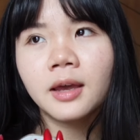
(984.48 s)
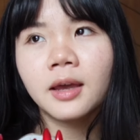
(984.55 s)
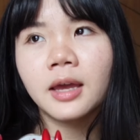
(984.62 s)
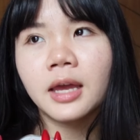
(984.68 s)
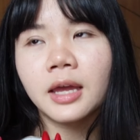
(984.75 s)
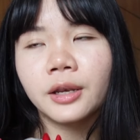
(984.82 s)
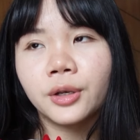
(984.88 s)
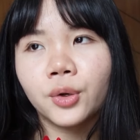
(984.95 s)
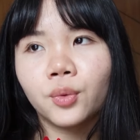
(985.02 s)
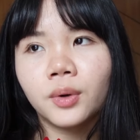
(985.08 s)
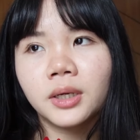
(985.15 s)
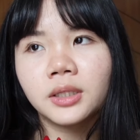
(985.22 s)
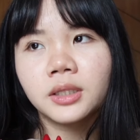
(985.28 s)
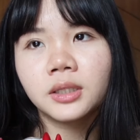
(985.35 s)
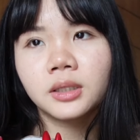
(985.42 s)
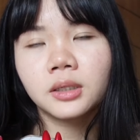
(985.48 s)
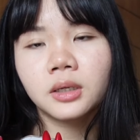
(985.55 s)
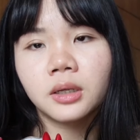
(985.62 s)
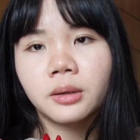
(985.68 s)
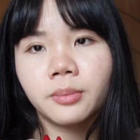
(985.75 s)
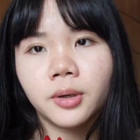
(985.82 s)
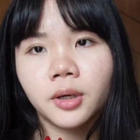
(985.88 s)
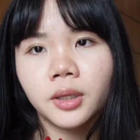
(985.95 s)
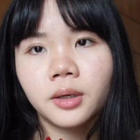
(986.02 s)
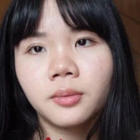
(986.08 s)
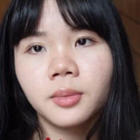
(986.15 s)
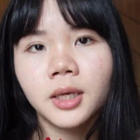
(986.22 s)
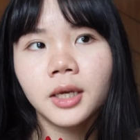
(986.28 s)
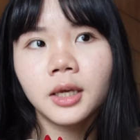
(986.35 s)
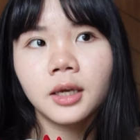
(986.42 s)
and no one is gonna bother
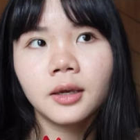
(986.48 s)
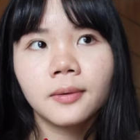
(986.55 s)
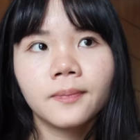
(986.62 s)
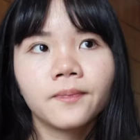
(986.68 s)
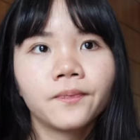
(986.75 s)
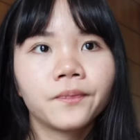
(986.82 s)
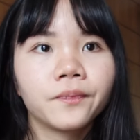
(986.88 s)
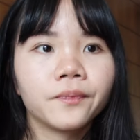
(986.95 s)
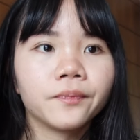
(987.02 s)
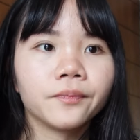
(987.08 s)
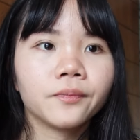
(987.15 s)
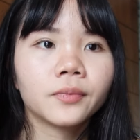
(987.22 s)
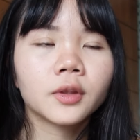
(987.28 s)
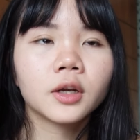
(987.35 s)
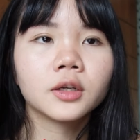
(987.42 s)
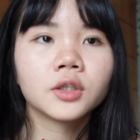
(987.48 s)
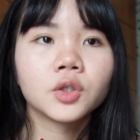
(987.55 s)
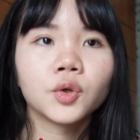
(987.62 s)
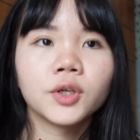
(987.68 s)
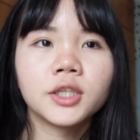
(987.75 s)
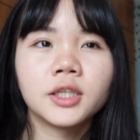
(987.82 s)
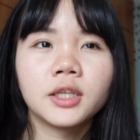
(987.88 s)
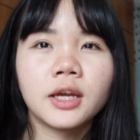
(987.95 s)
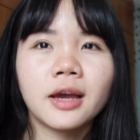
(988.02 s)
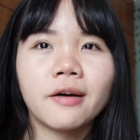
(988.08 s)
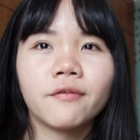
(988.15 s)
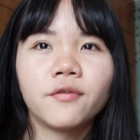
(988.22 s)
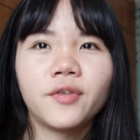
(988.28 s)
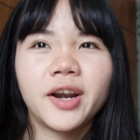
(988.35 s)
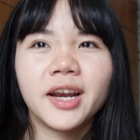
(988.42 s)
me. So I stay
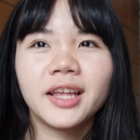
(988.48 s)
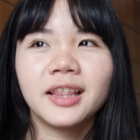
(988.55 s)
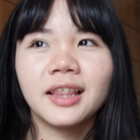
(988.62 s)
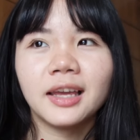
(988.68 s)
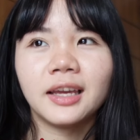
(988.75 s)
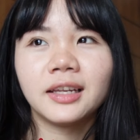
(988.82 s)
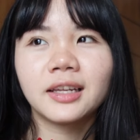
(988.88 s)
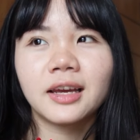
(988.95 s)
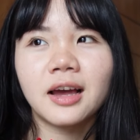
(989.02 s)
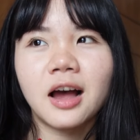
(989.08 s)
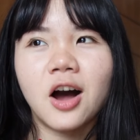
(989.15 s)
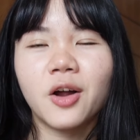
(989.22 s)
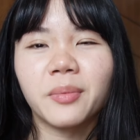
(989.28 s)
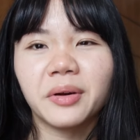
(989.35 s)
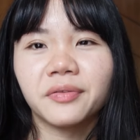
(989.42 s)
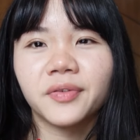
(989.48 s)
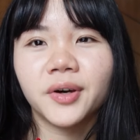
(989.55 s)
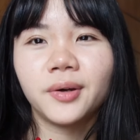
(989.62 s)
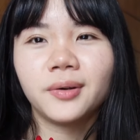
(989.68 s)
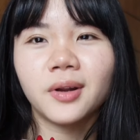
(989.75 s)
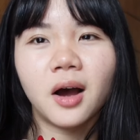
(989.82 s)
up very late on my phone,